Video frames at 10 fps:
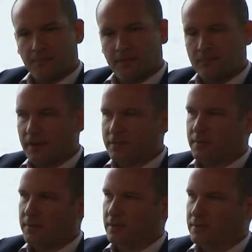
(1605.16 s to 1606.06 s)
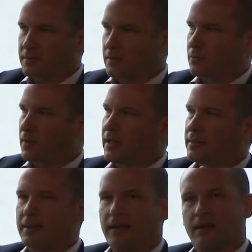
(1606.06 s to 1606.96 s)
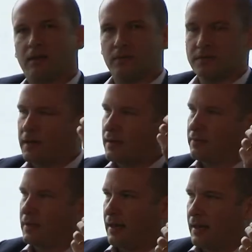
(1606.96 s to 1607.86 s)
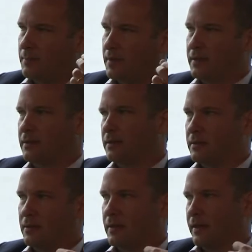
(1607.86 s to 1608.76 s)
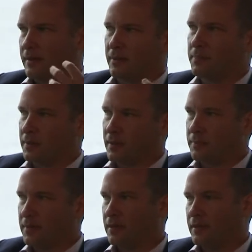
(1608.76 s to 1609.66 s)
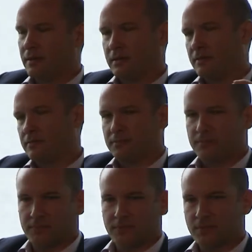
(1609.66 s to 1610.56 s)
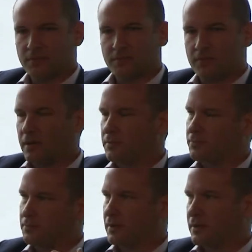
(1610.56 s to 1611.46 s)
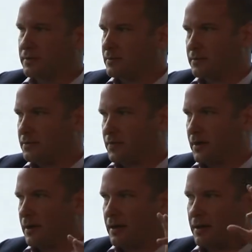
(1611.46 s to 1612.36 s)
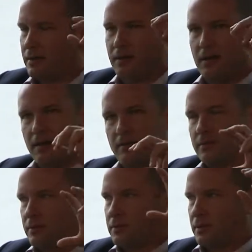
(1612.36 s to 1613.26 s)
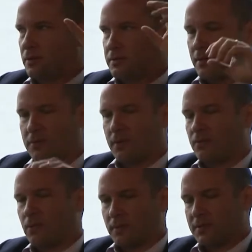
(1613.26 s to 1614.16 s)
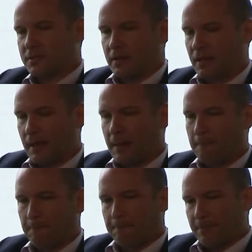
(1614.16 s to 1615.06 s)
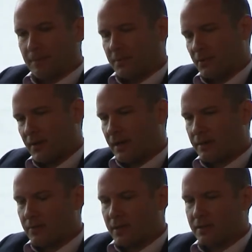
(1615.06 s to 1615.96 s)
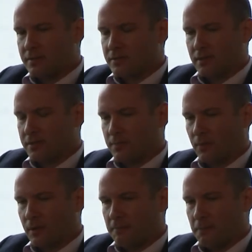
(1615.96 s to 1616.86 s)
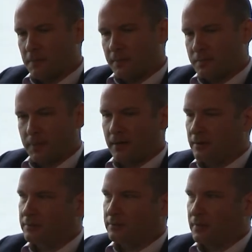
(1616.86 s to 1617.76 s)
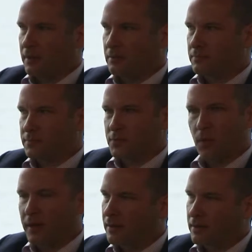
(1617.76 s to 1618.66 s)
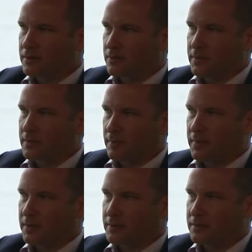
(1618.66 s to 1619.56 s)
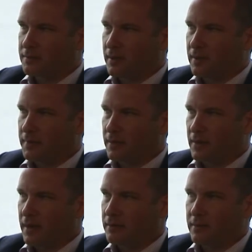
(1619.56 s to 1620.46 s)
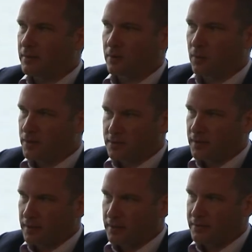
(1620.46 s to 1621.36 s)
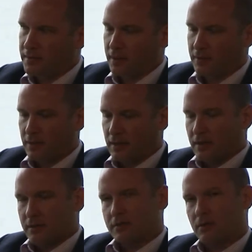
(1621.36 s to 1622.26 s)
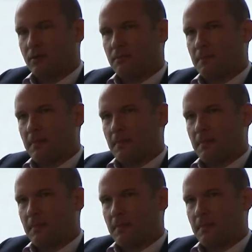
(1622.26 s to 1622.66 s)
investment thesis is, well, I think I can close that NAV gap. I think that I can help the company do some stuff to figure out how to close that 30 or 40% gap. But the reality of it is at this point, it's been 20 years of these companies being around, and they're always traded at a discount. So